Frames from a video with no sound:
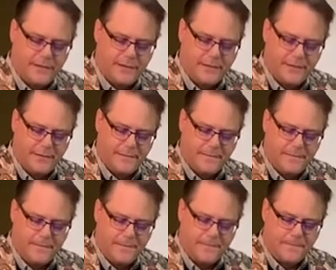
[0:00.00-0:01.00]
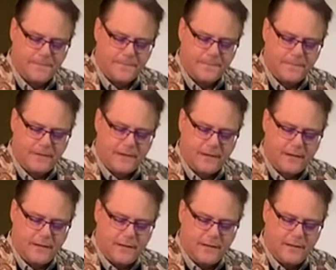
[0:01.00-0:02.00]

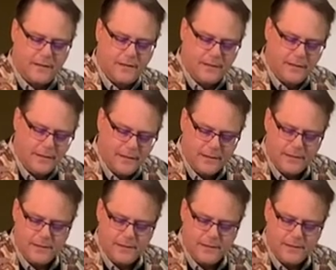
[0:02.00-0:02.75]
Nothing is said.